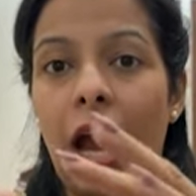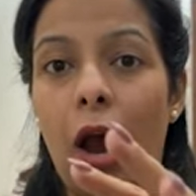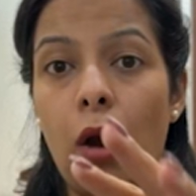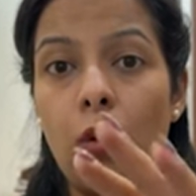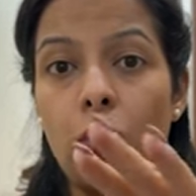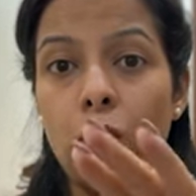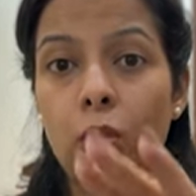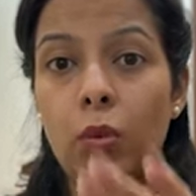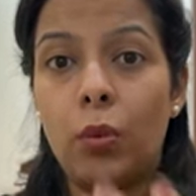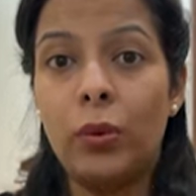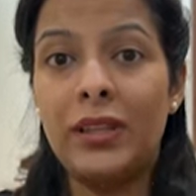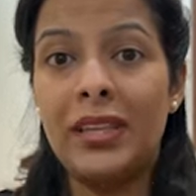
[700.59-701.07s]

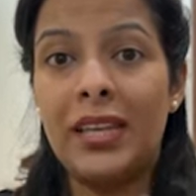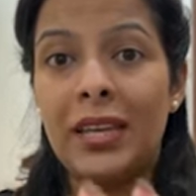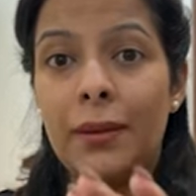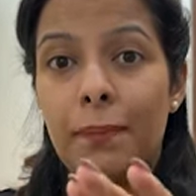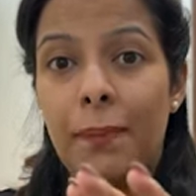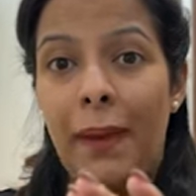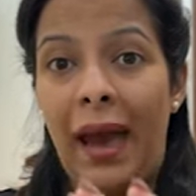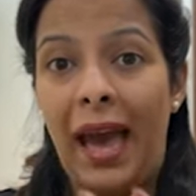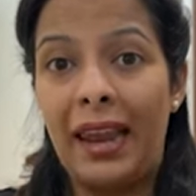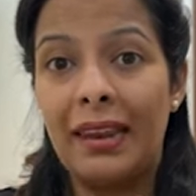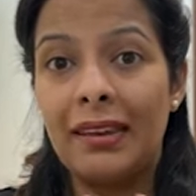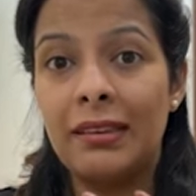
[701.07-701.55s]
how do they
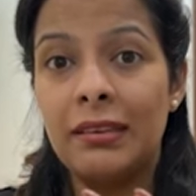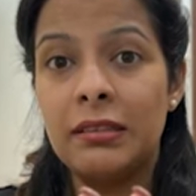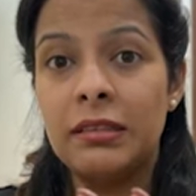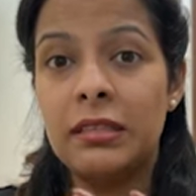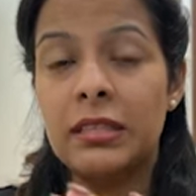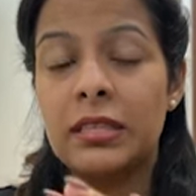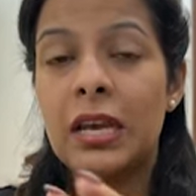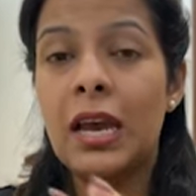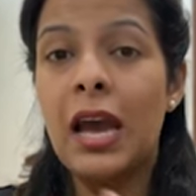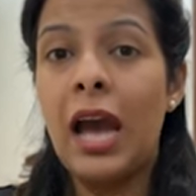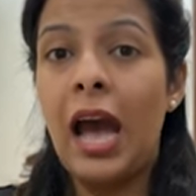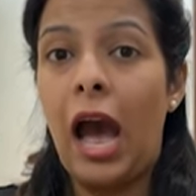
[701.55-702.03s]

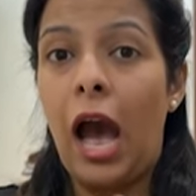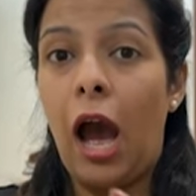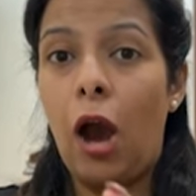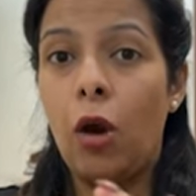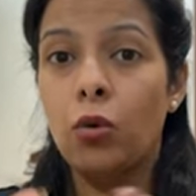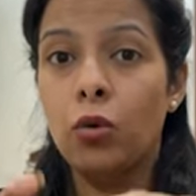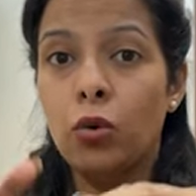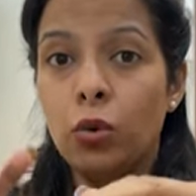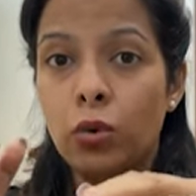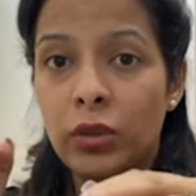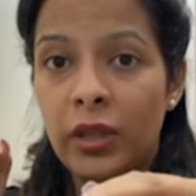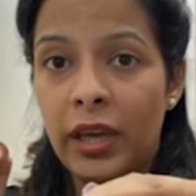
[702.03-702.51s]
balance,
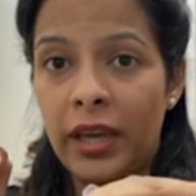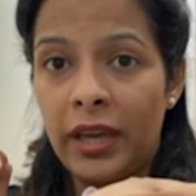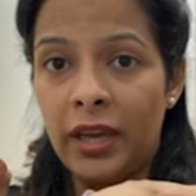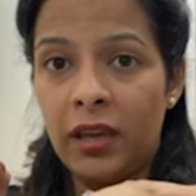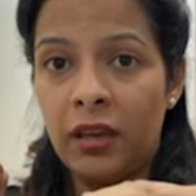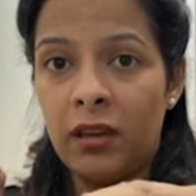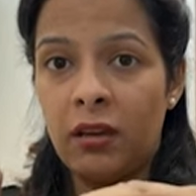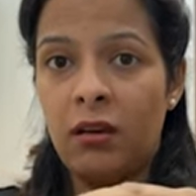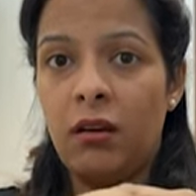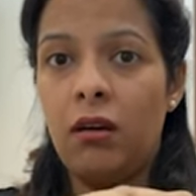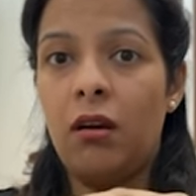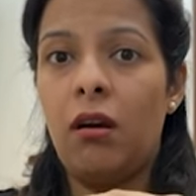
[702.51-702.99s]
how do
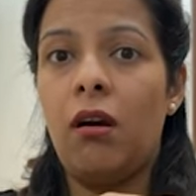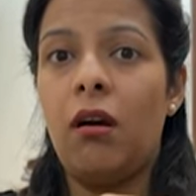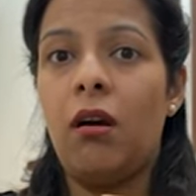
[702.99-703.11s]
they